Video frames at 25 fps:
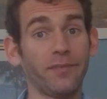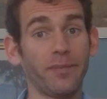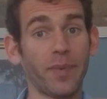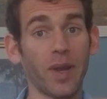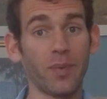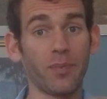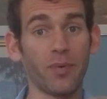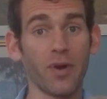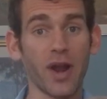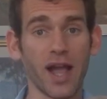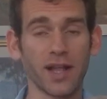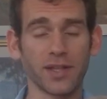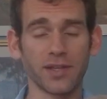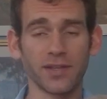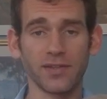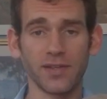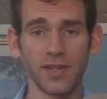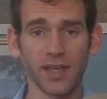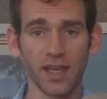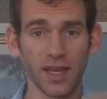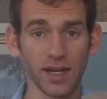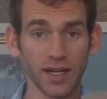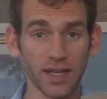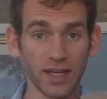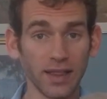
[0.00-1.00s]
by
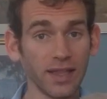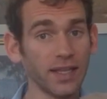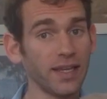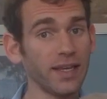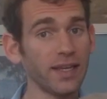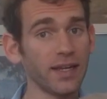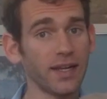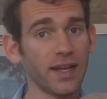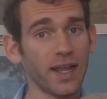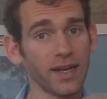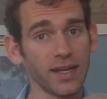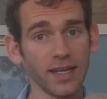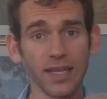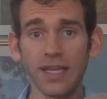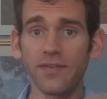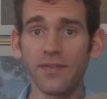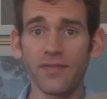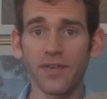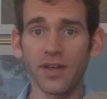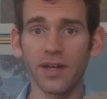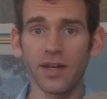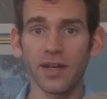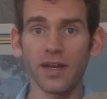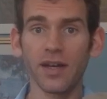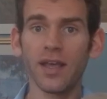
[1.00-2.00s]
practicing it clean and
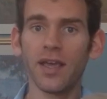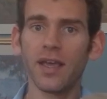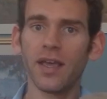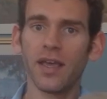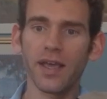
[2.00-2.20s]
even,